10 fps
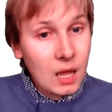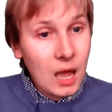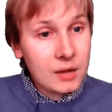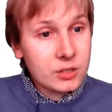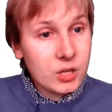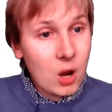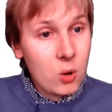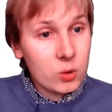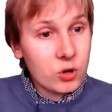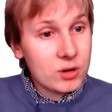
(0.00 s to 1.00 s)
And
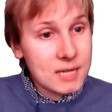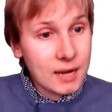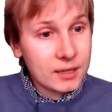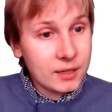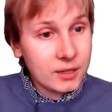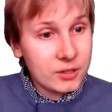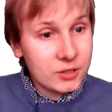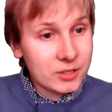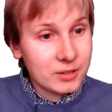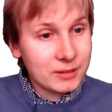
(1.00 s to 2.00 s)
so your attacker can
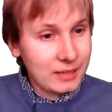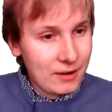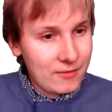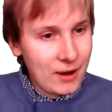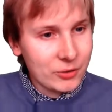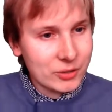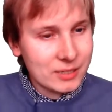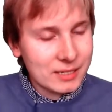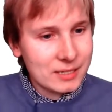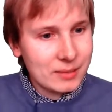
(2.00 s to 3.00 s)
just get round your
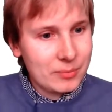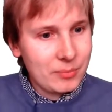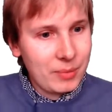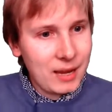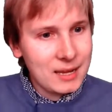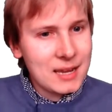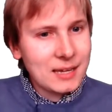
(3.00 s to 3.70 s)
system by